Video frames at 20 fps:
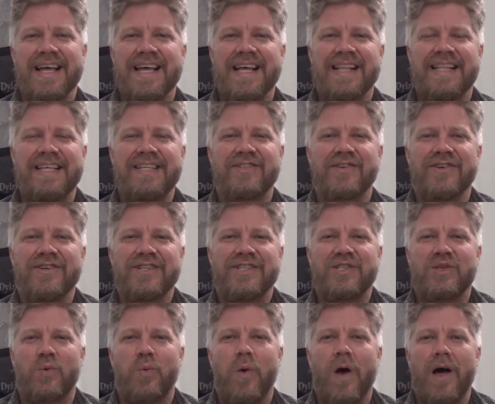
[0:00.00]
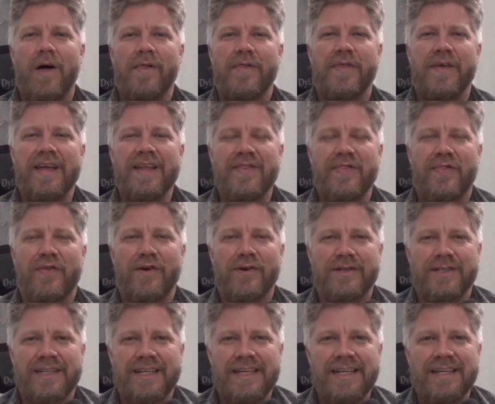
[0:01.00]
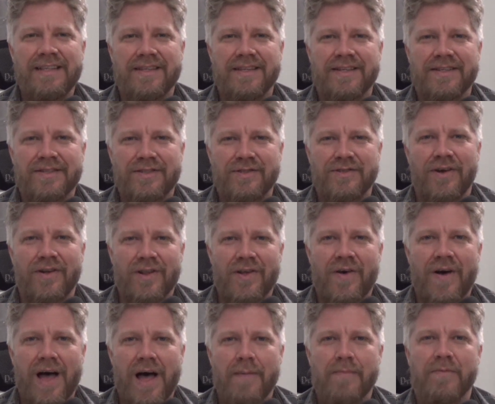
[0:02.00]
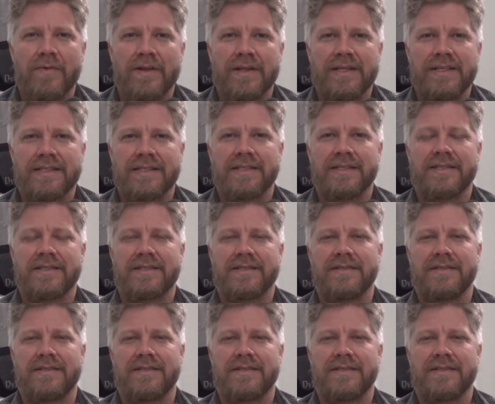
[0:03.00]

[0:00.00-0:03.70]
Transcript: These are his 12th and 13th solo album releases.